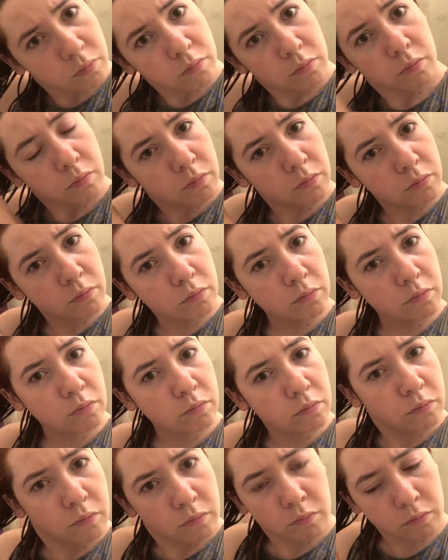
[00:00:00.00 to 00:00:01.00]
and
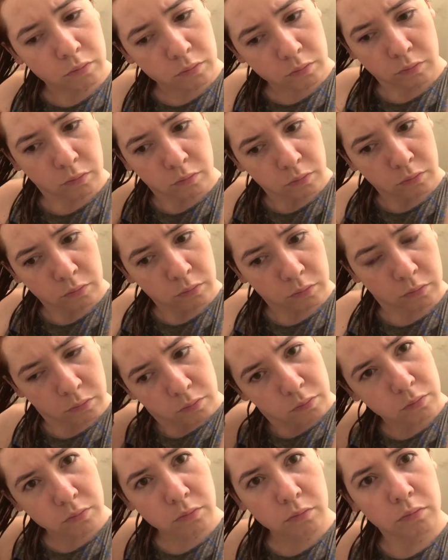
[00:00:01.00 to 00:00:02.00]
honestly, the vibrations
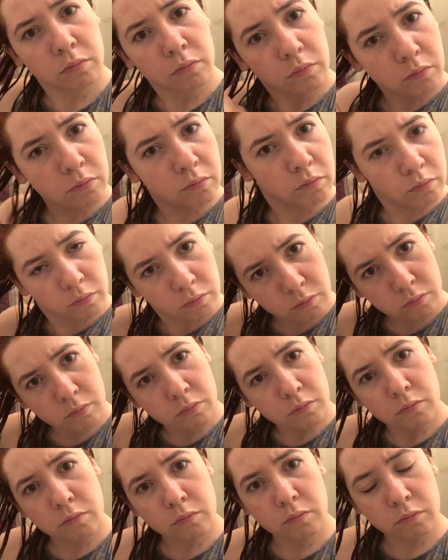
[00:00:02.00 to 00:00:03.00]
from
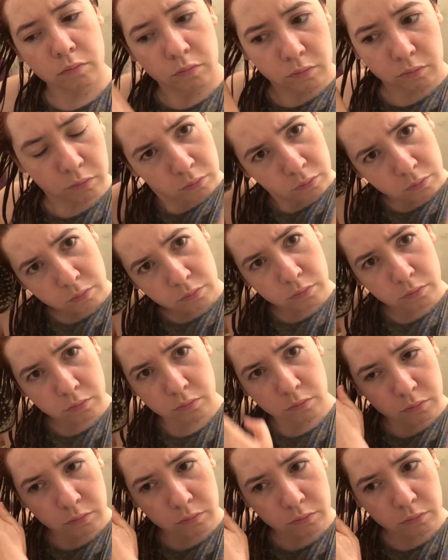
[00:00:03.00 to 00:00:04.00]
the scalp brush
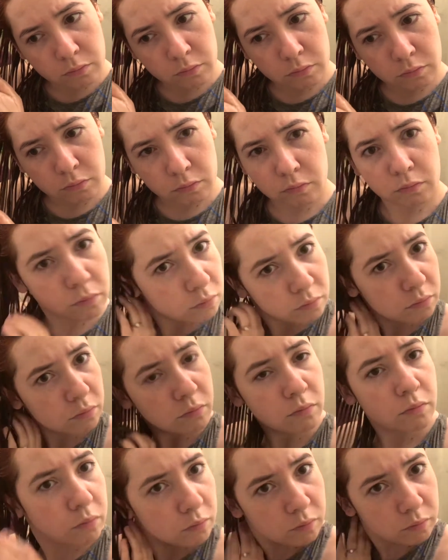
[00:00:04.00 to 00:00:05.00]
really
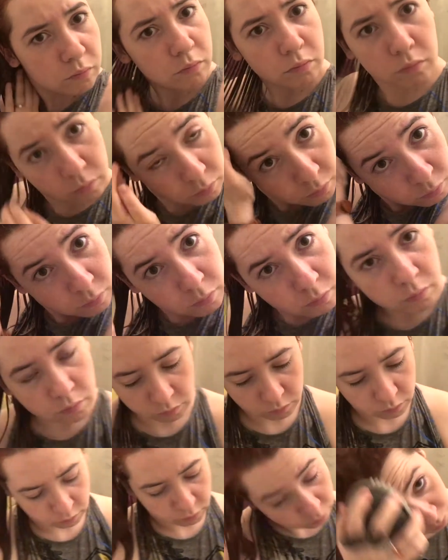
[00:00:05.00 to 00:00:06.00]
detangle my hair
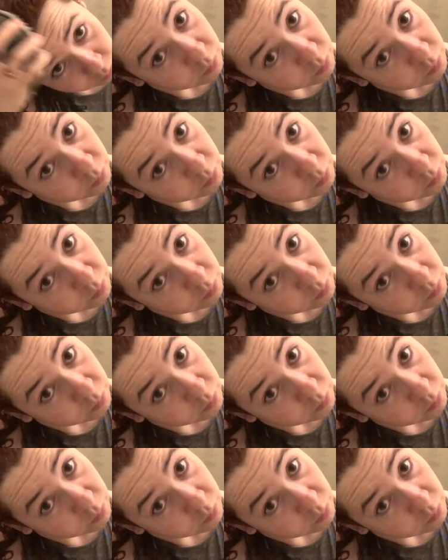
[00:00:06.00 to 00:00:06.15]
super easy